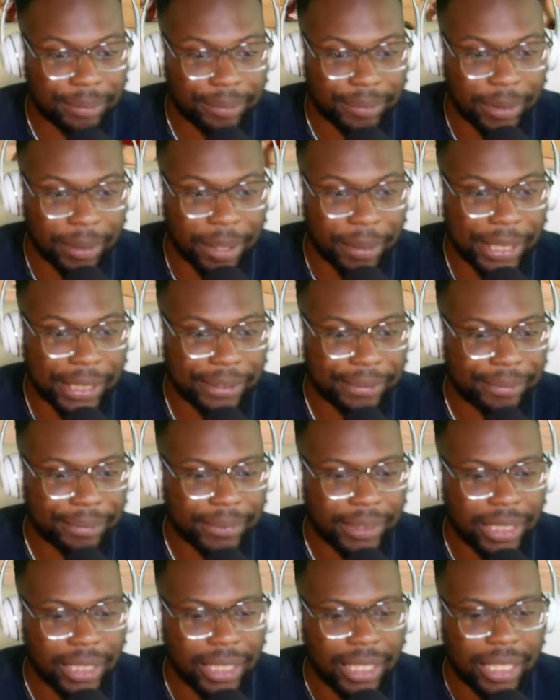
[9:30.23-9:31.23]
Wait, wait,
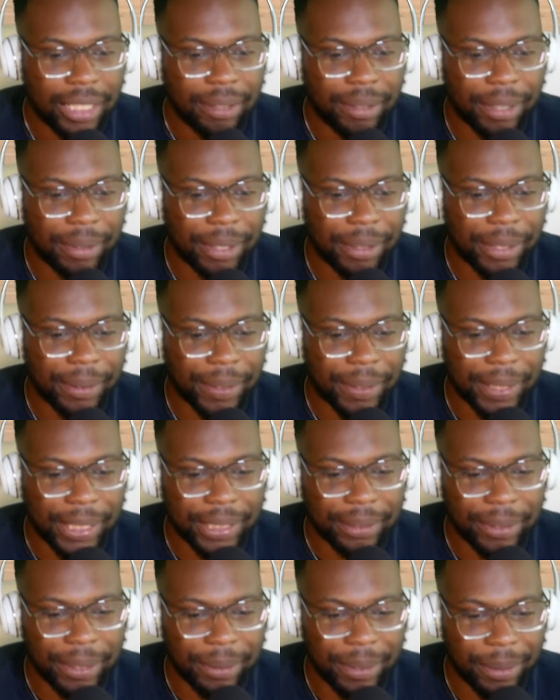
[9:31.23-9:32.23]
wait, wait, wait, wait, wait,
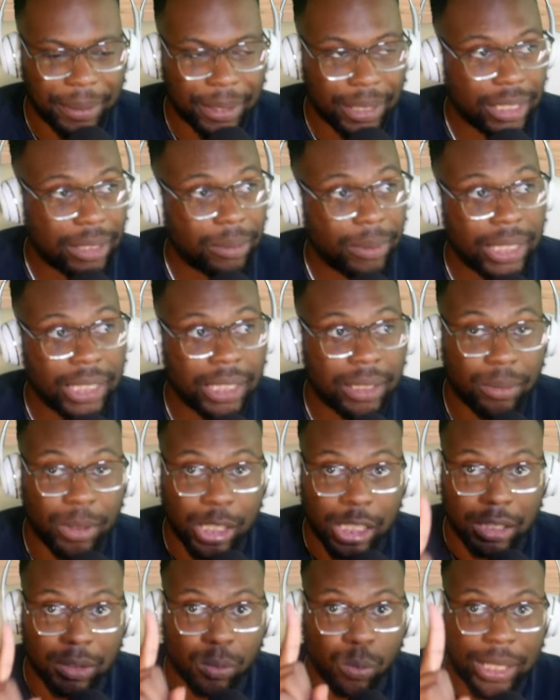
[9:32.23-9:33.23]
wait, wait, wait, wait,
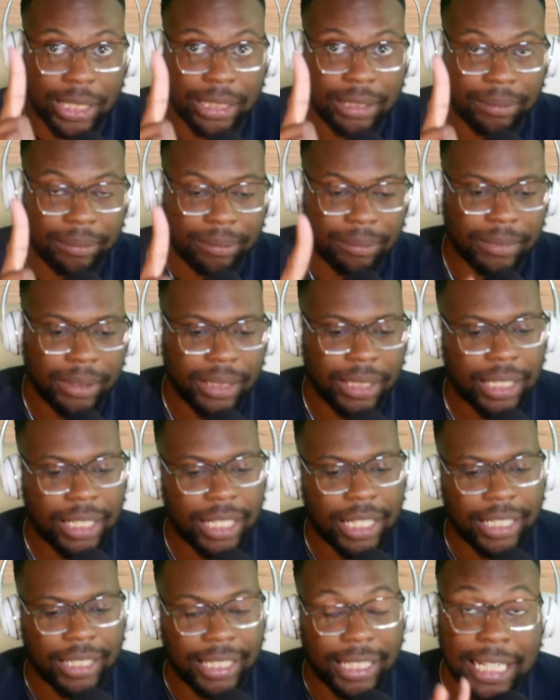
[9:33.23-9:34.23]
wait.
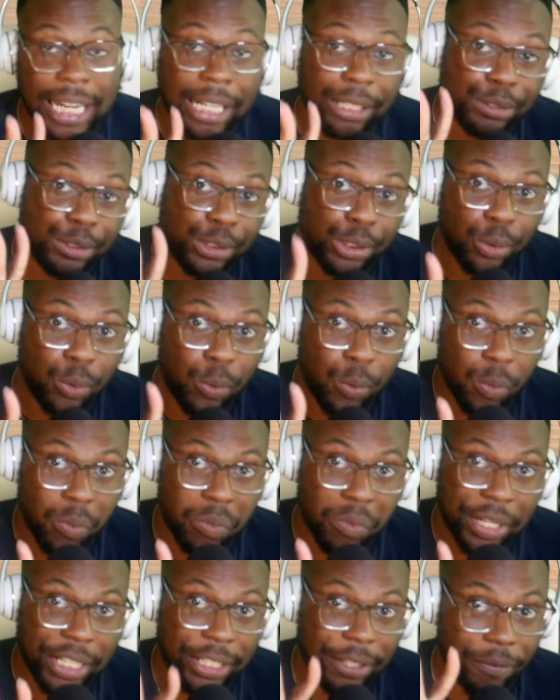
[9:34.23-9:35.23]
they down two
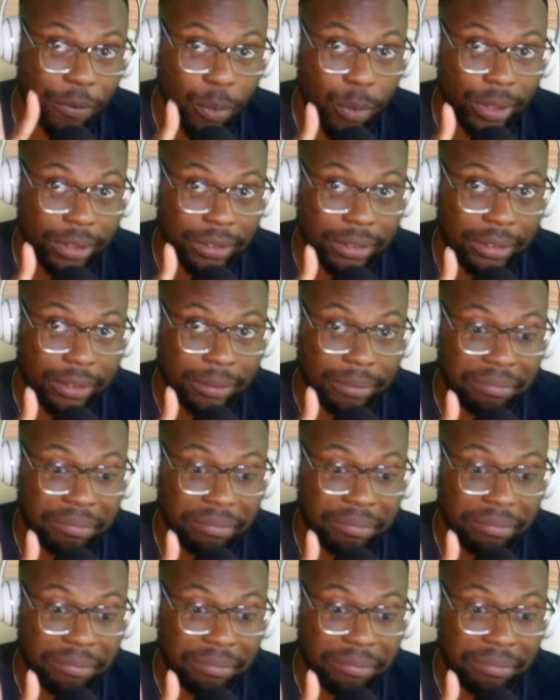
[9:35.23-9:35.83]
in the fourth.